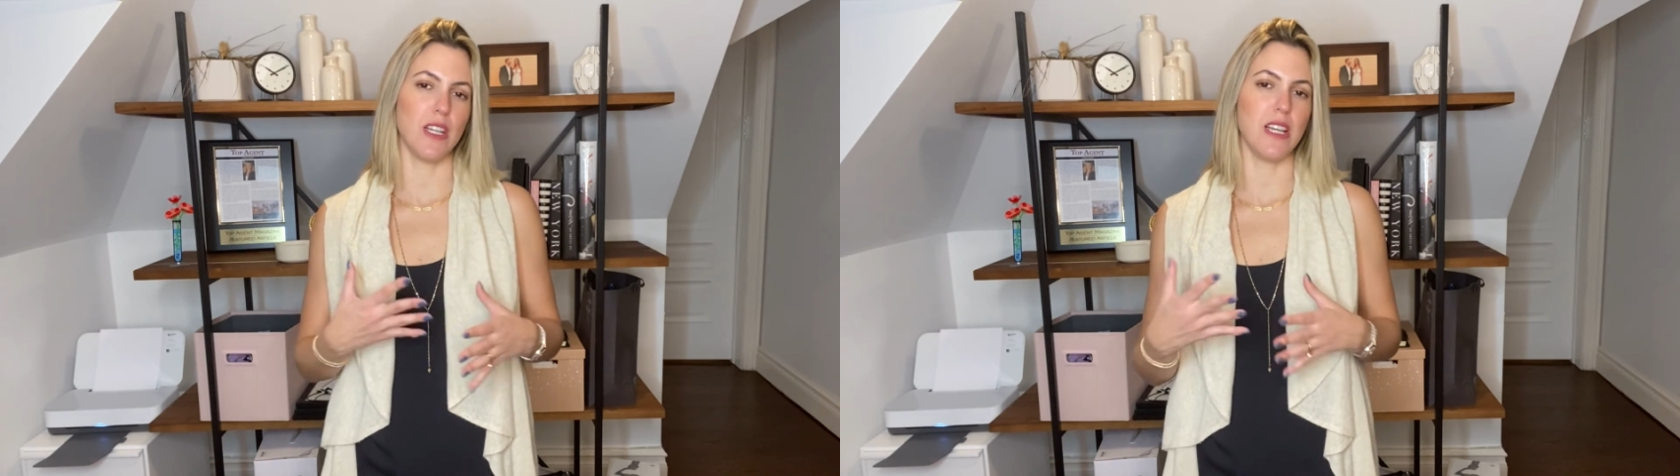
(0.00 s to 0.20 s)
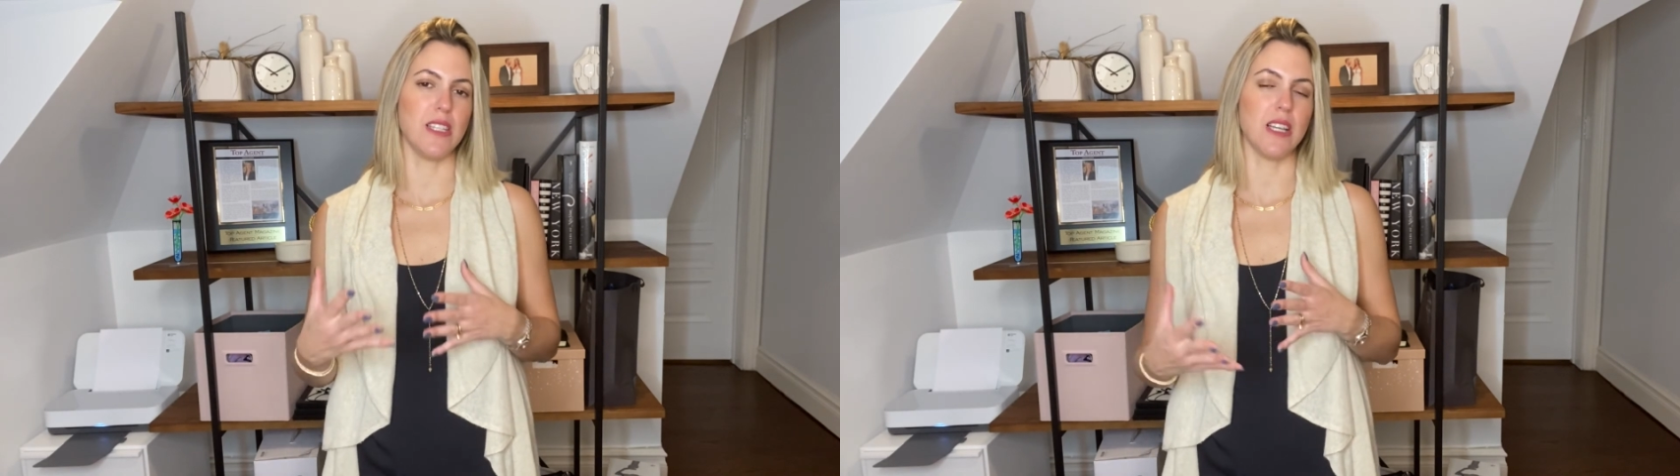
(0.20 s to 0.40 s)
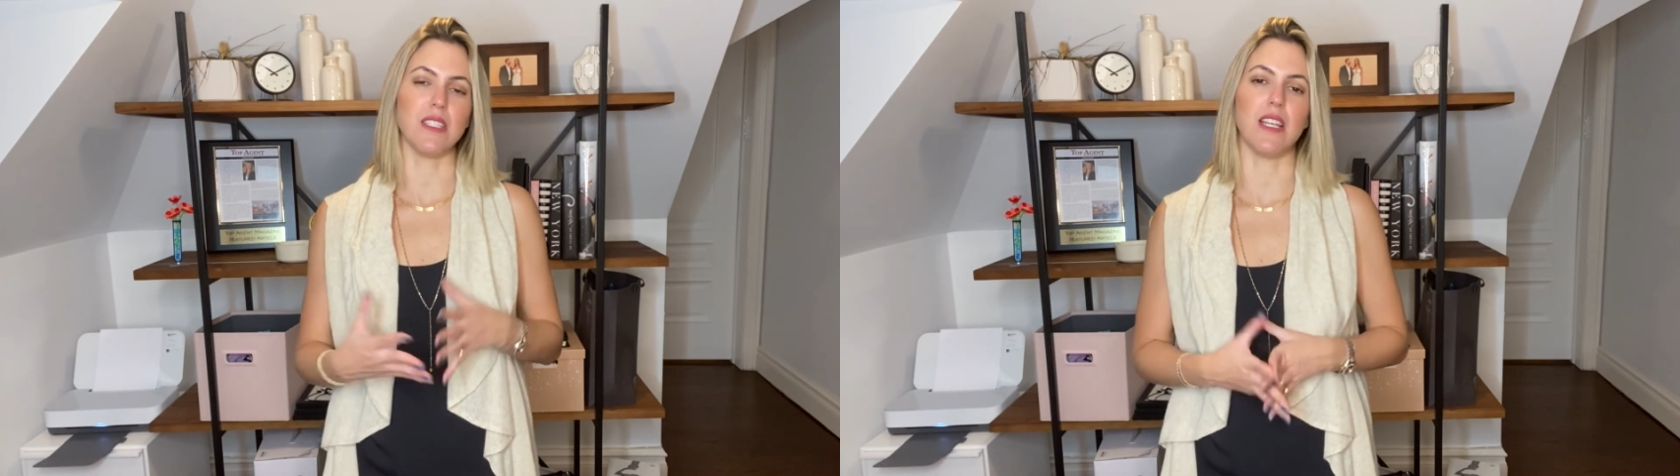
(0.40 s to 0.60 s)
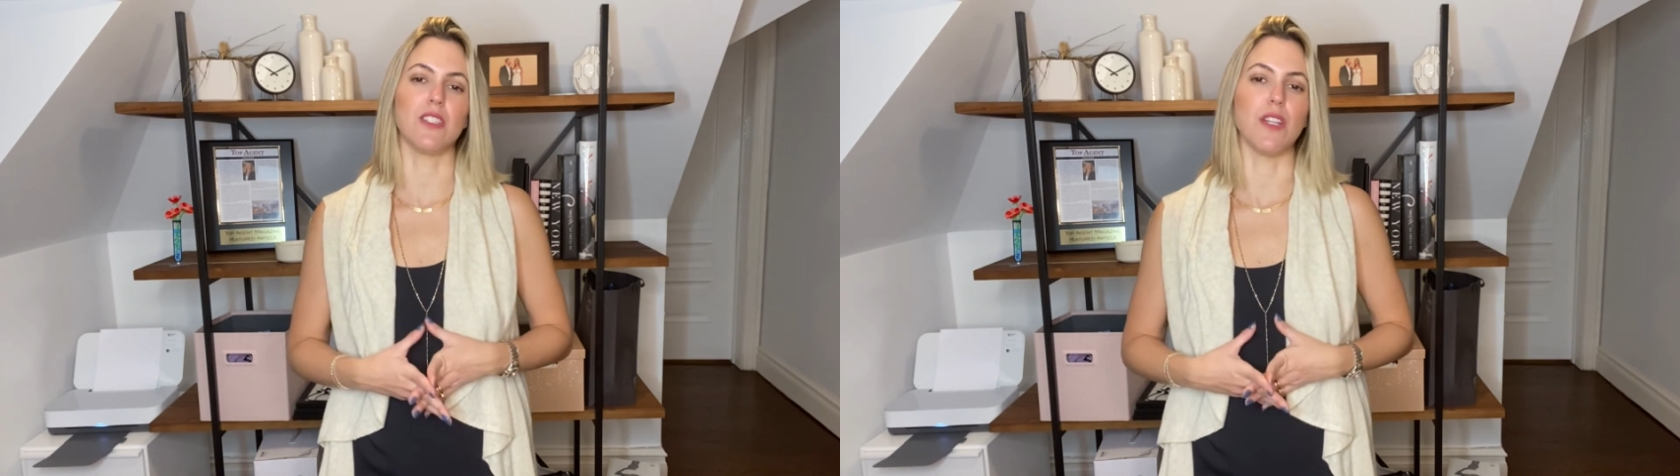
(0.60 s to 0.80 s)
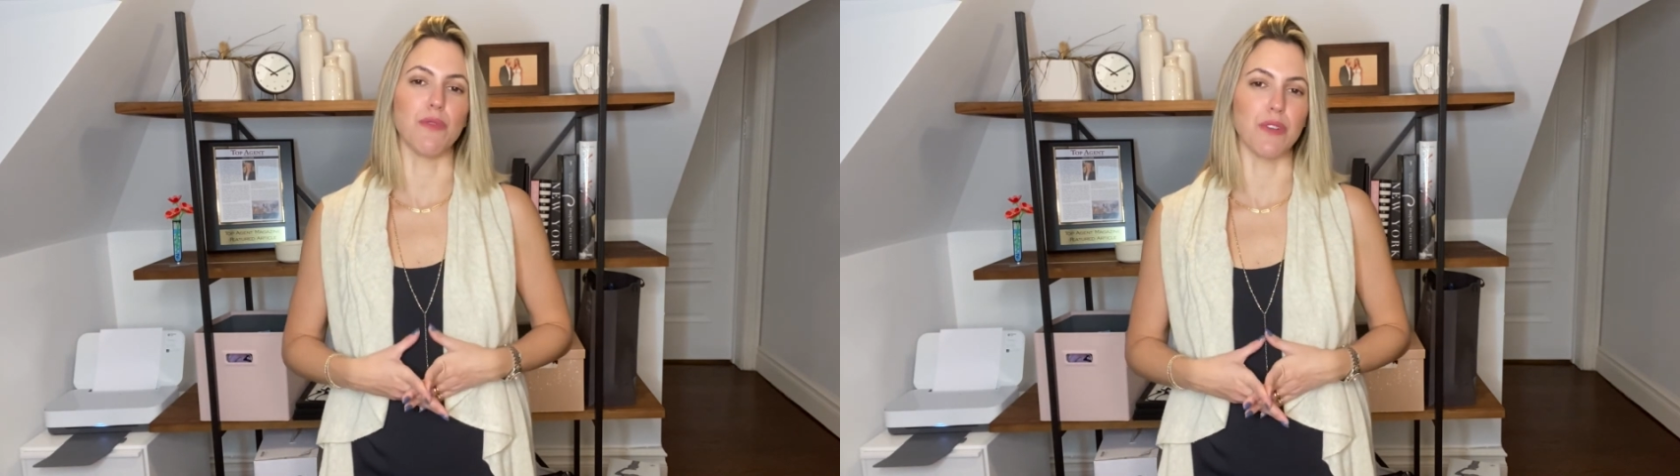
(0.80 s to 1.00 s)
is
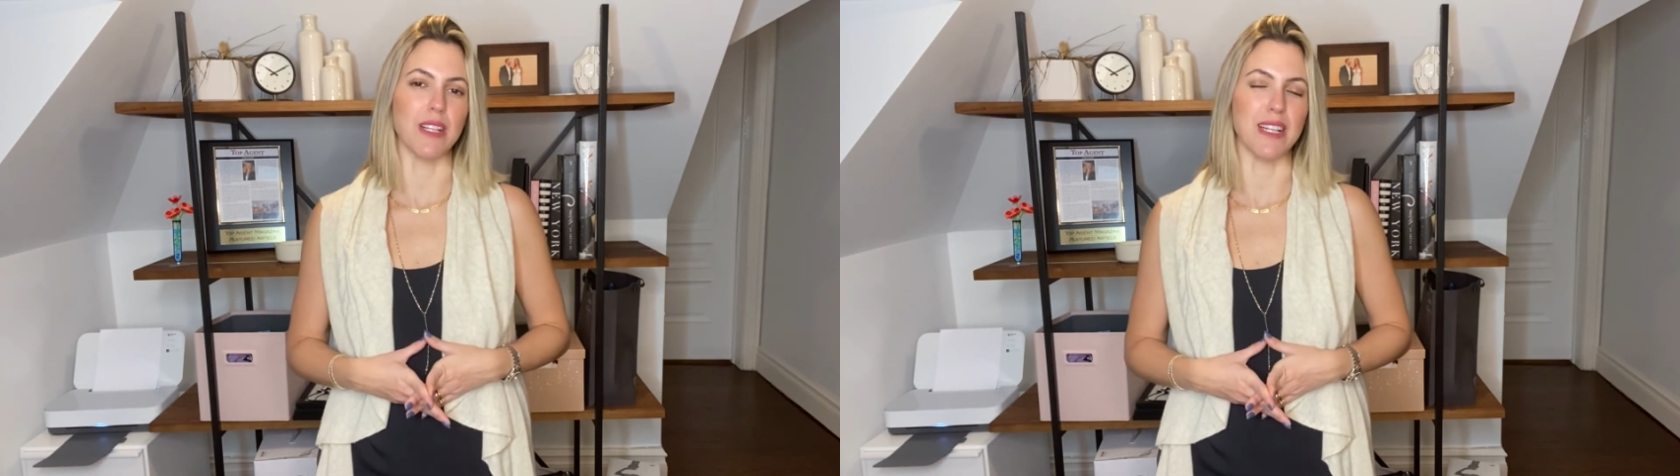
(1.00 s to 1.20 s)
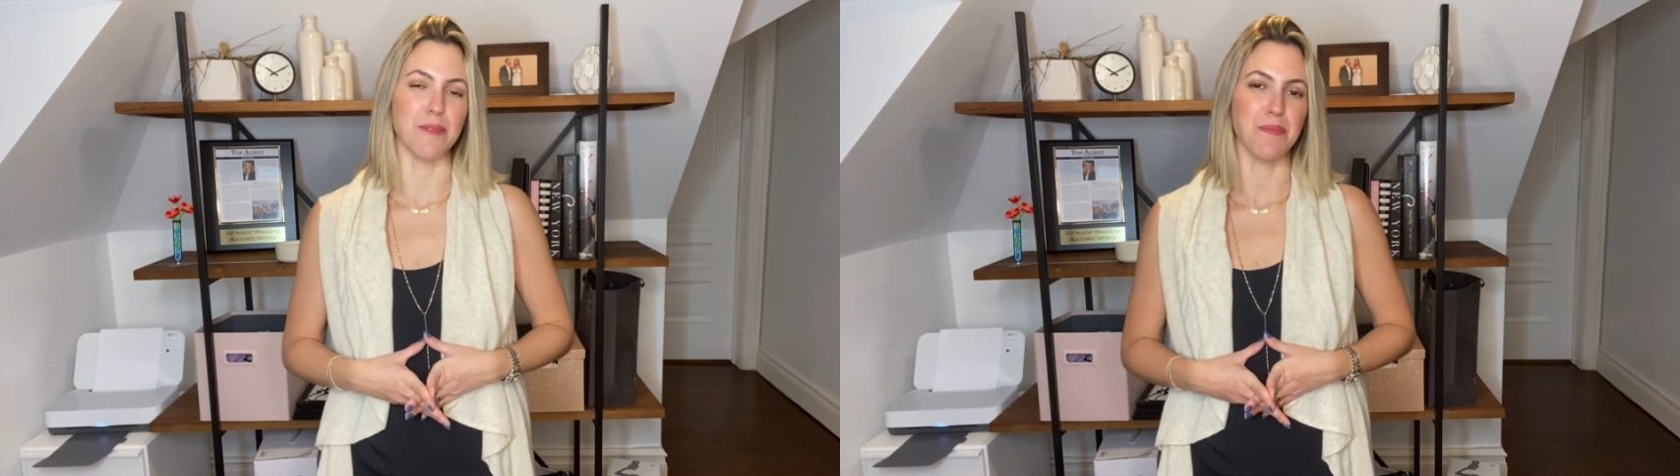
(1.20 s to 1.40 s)
assessed differently.